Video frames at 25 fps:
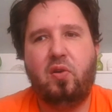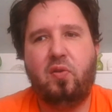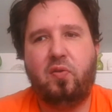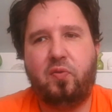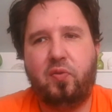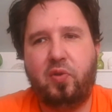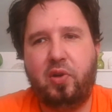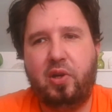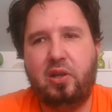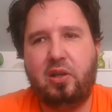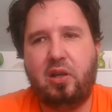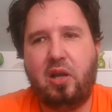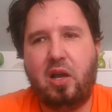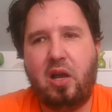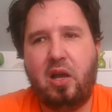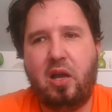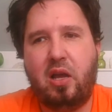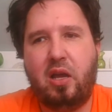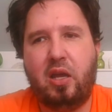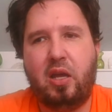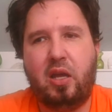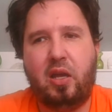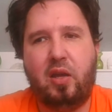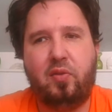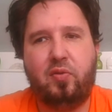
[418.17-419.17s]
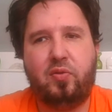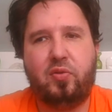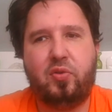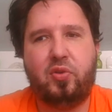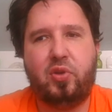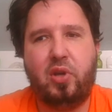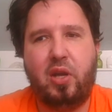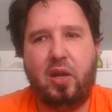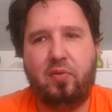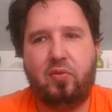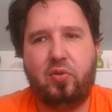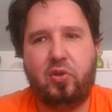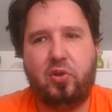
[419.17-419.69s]
free lives,
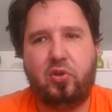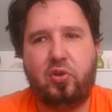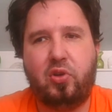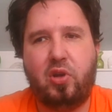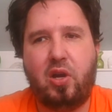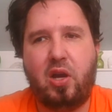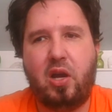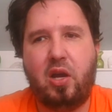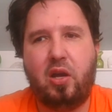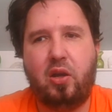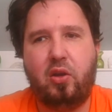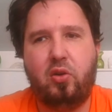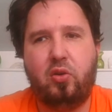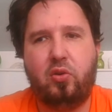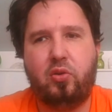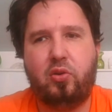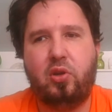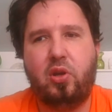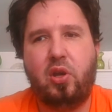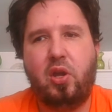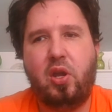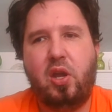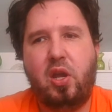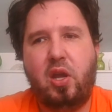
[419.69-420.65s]
save the child